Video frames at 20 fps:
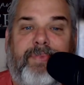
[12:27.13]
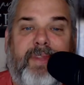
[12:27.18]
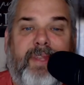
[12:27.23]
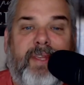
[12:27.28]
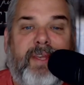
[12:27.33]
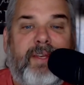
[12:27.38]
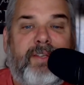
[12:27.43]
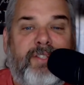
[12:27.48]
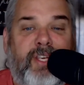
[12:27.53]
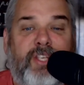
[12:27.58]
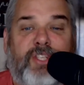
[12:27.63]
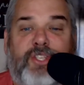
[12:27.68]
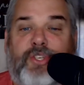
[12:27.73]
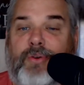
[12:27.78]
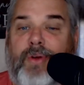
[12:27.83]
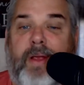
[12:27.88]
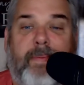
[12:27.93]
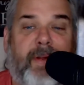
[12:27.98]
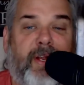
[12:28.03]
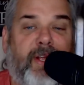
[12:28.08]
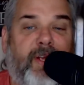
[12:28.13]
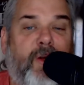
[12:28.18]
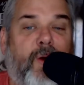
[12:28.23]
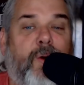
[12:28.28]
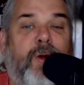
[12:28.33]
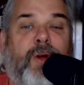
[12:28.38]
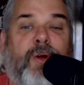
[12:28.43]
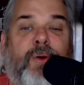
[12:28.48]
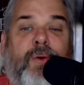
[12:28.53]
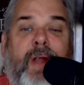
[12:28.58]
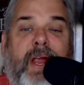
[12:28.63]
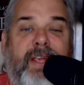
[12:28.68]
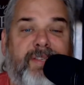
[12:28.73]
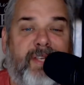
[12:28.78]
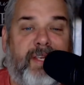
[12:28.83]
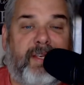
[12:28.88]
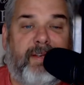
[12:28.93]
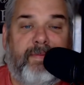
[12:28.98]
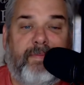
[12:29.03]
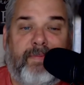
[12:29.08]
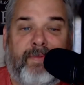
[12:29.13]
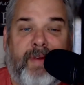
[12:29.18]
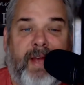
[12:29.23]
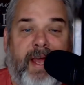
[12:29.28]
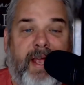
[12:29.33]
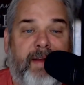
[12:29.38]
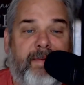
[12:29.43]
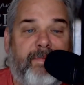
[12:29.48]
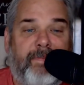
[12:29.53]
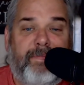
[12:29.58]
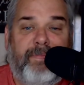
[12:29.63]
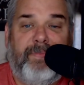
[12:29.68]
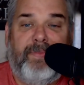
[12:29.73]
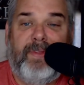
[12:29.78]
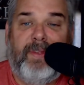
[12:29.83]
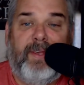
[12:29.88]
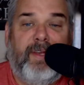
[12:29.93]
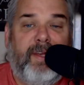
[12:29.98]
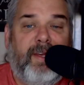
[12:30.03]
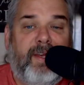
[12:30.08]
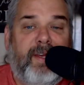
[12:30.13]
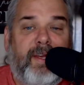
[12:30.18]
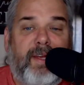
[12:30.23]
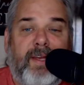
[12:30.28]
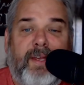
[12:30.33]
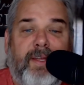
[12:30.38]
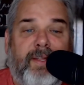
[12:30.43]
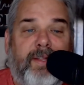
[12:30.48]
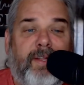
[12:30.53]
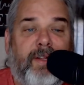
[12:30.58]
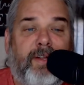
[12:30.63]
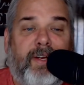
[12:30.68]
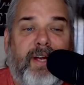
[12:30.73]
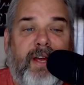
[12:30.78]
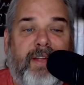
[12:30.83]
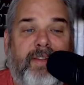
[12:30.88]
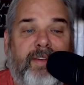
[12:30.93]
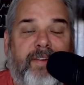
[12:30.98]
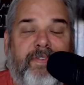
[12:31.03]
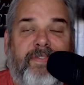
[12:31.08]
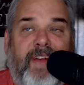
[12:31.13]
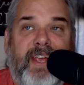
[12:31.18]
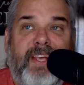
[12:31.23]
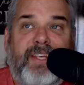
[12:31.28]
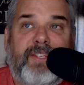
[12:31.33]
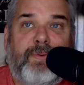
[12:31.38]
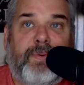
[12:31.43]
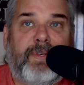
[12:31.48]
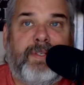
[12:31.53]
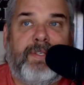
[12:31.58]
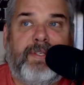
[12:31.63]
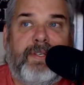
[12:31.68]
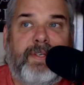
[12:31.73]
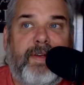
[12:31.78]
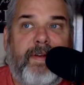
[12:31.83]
She's screaming and going crazy, right? The look on their face was,